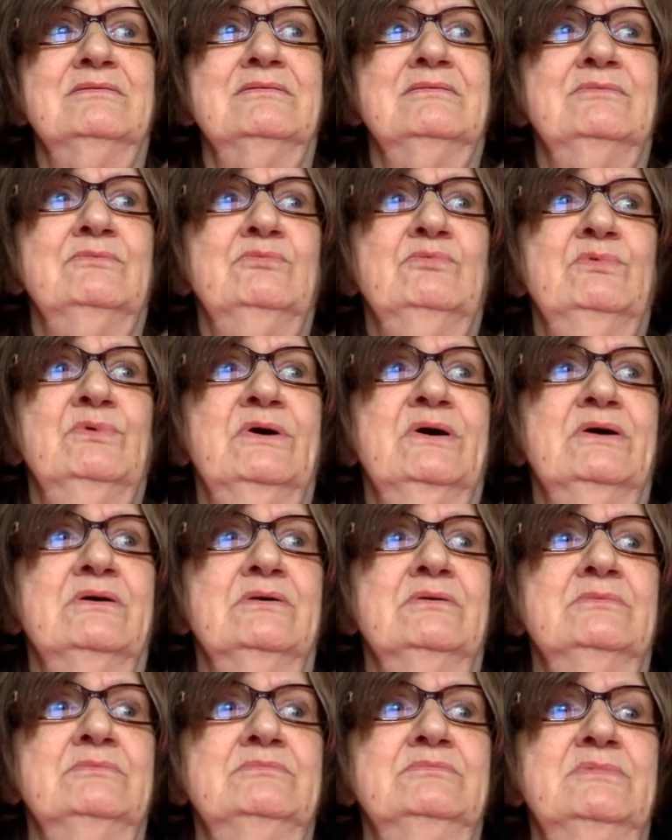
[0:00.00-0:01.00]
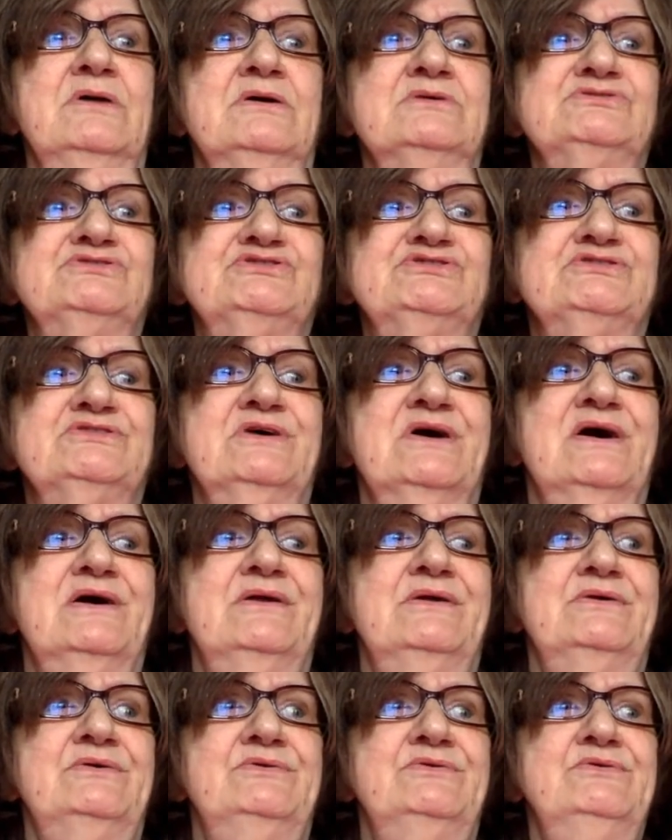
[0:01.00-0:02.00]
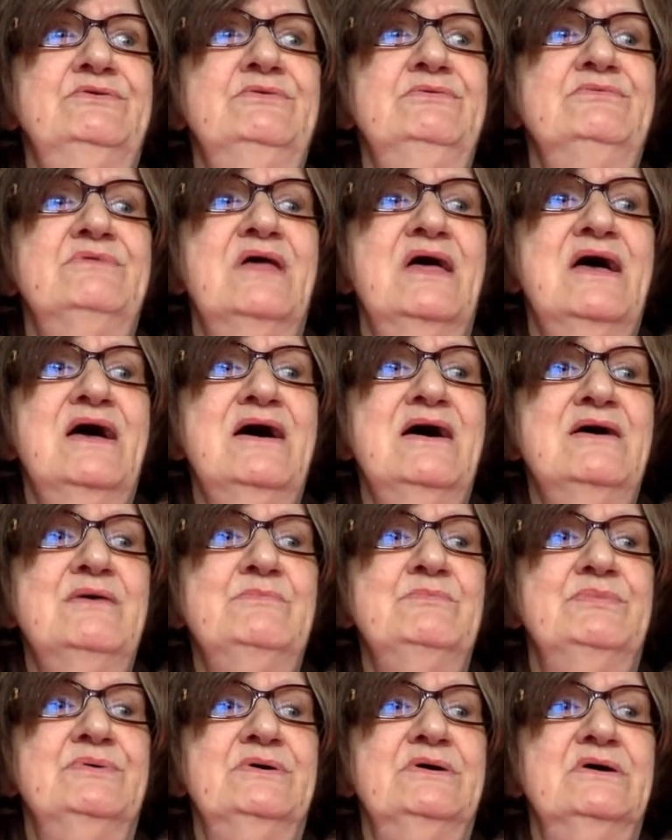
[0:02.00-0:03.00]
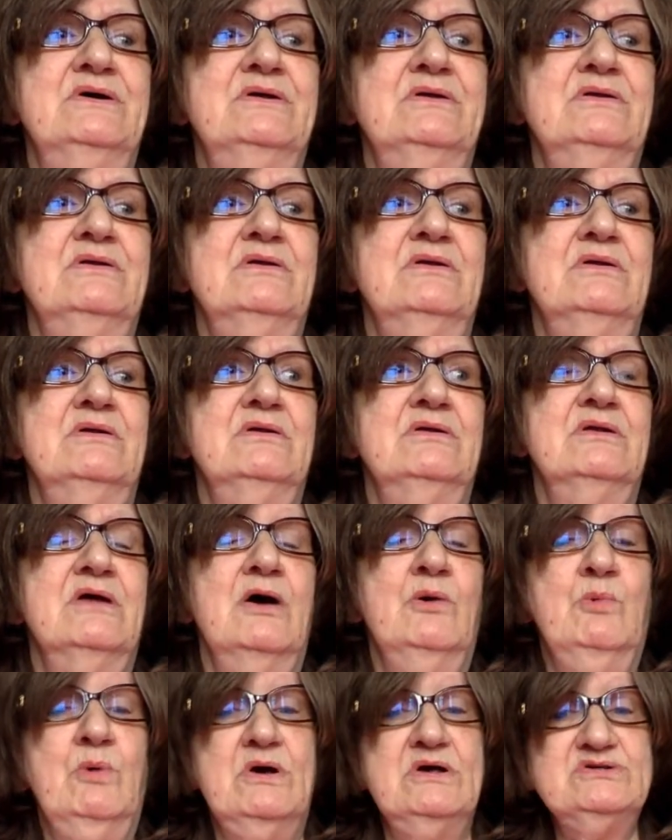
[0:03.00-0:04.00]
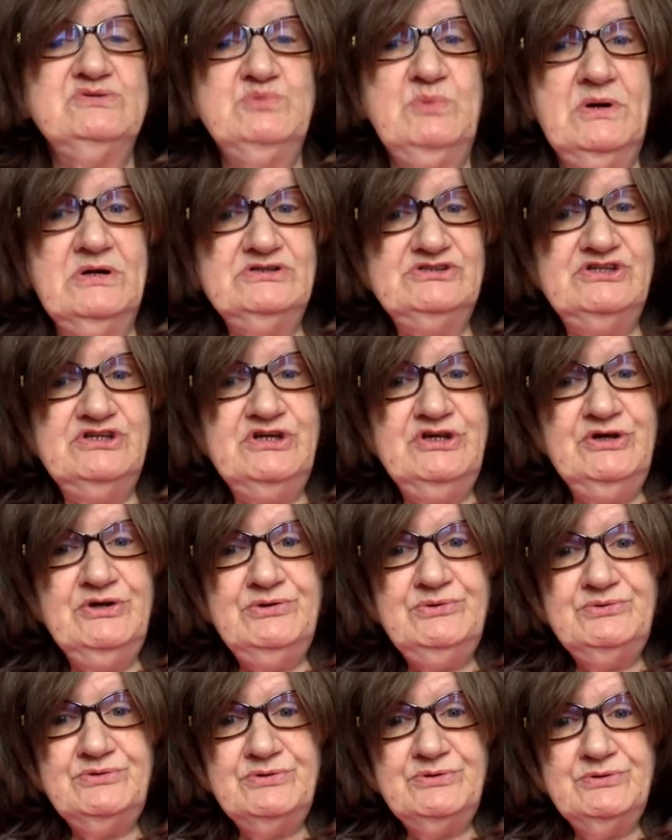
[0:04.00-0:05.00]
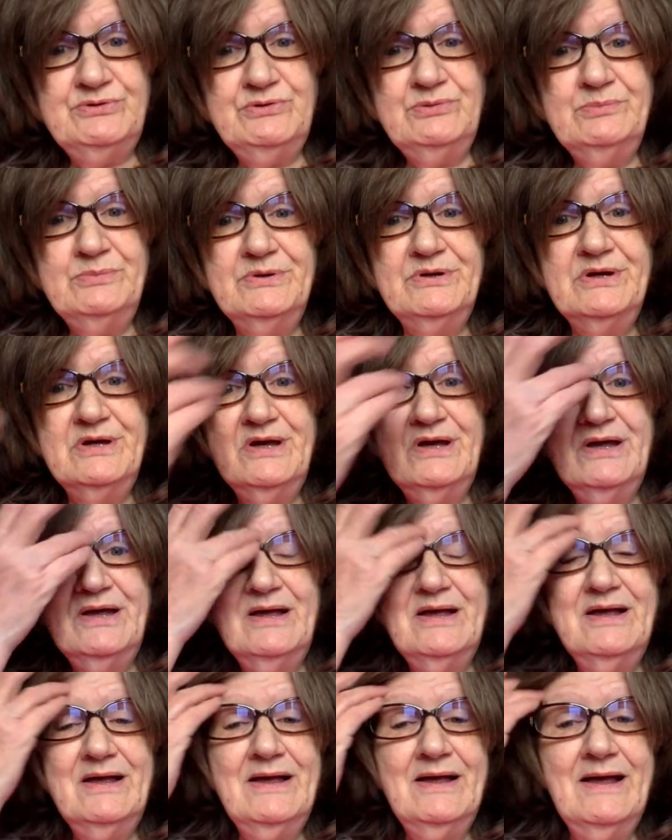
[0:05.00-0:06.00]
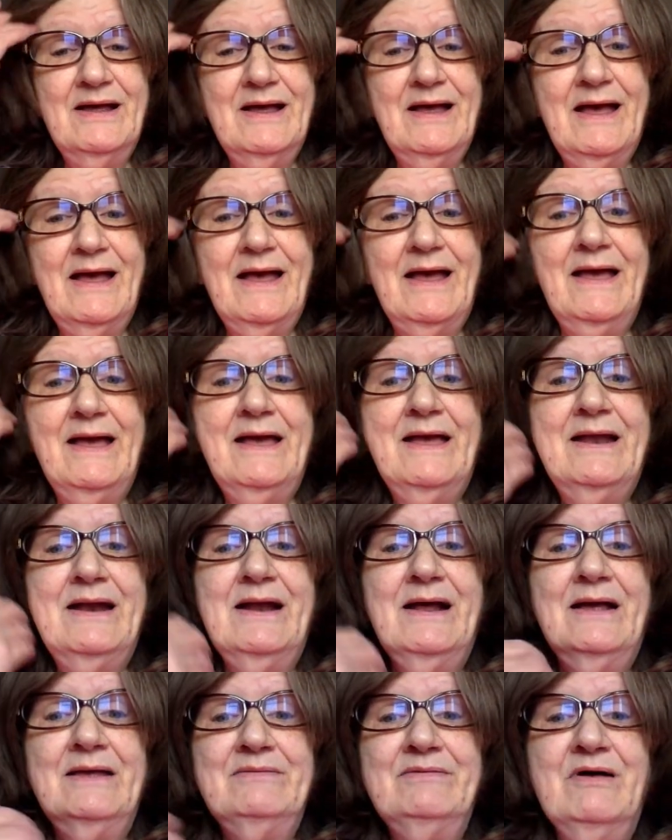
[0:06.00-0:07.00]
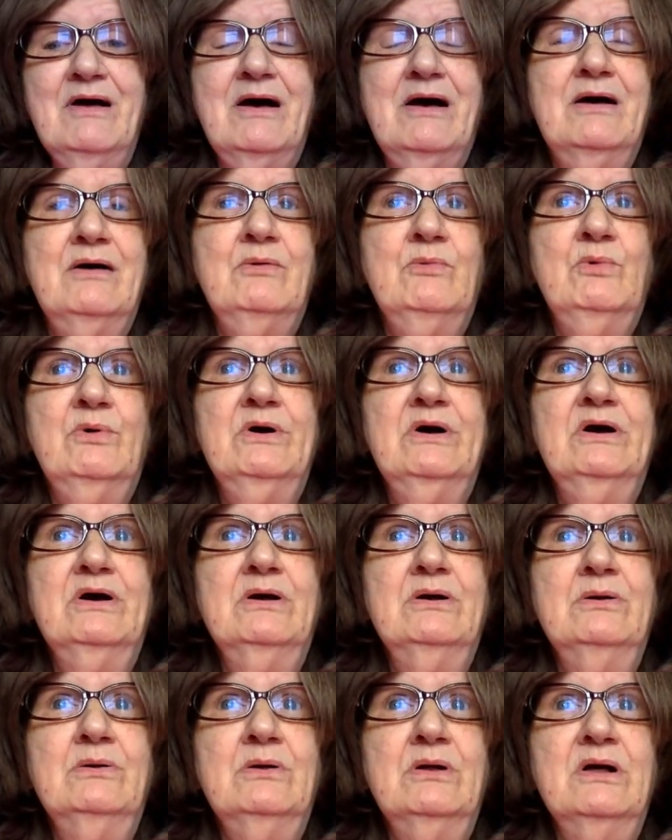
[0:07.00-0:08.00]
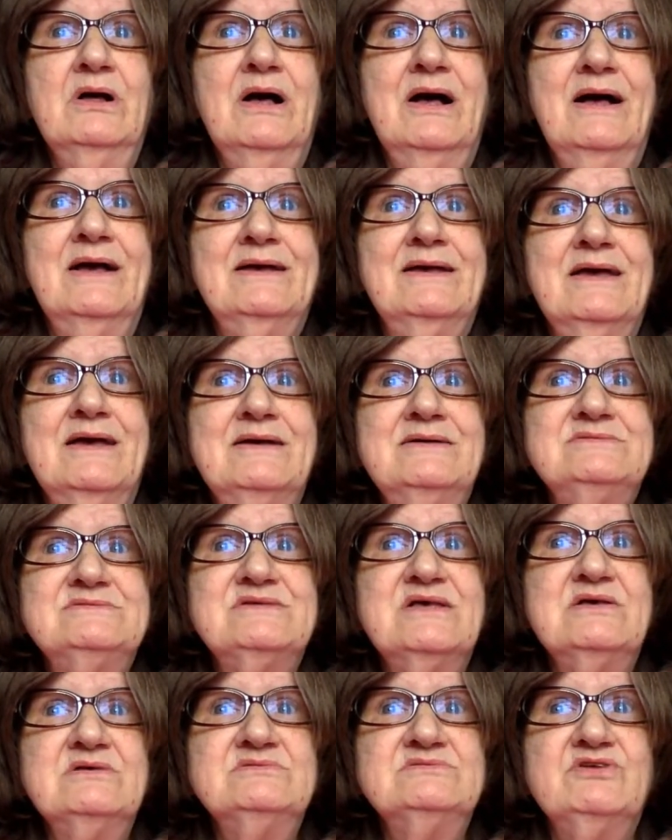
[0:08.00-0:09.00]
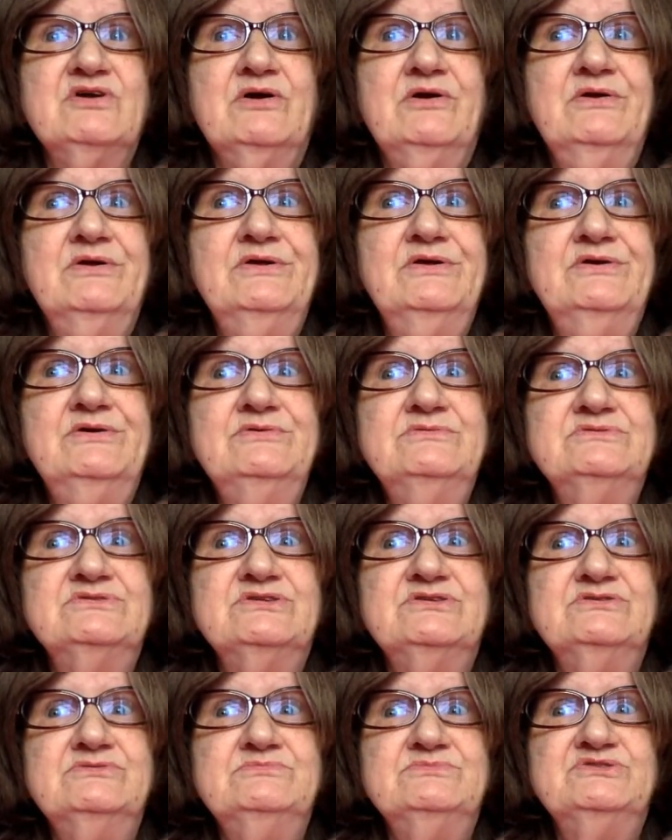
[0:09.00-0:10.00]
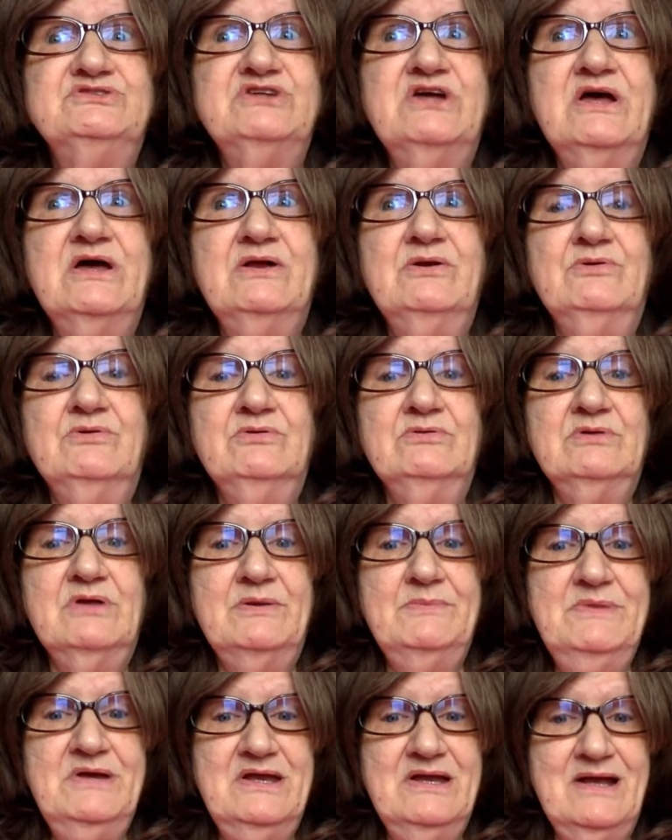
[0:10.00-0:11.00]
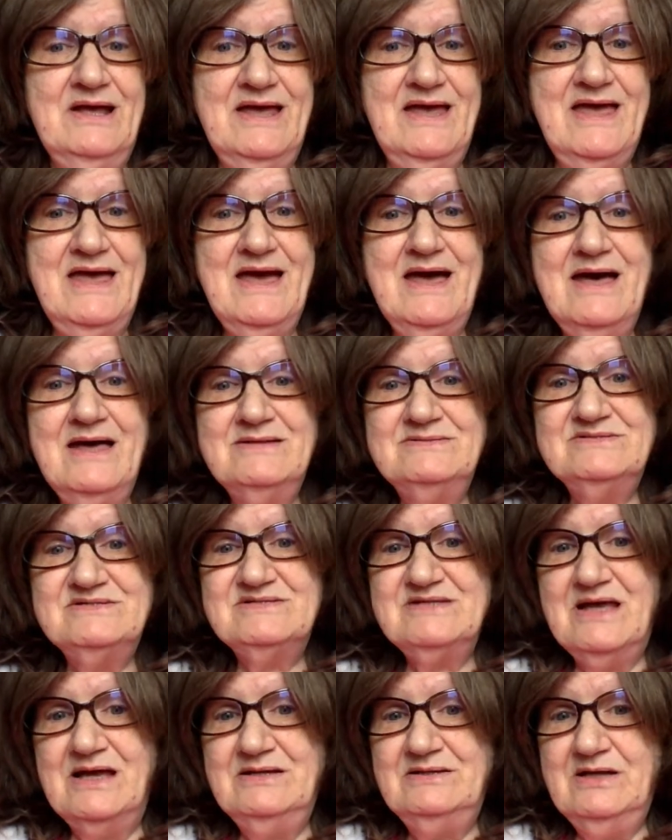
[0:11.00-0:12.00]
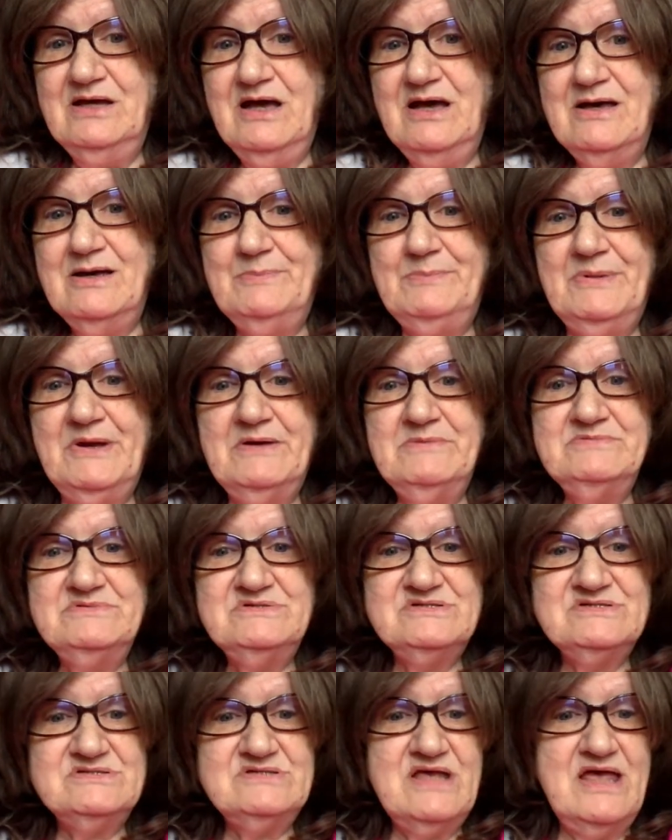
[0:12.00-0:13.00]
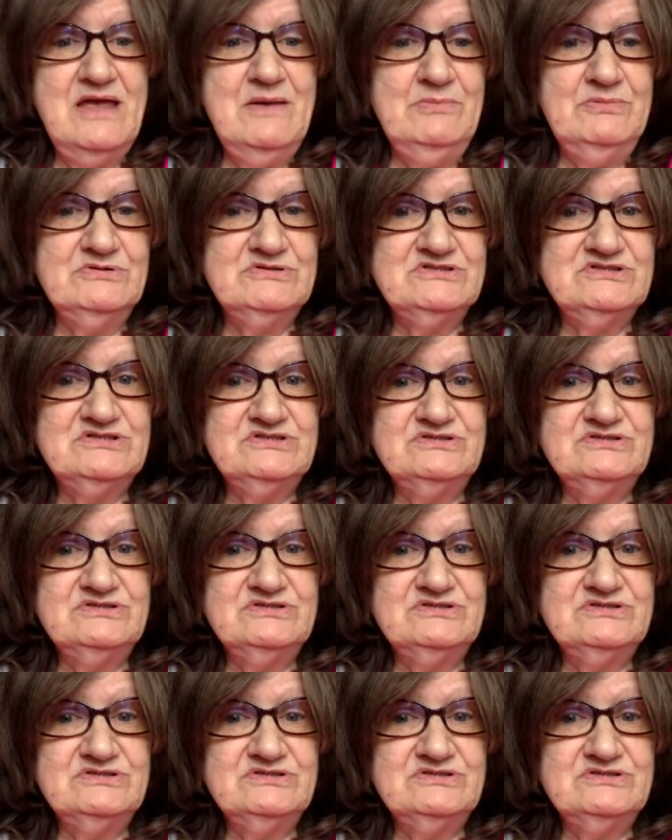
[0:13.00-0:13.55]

well, I'm not sure how to do that, but I was watching YouTube and I thought, well, I guess I'll start a YouTube channel. I mean, I had signed up. I was able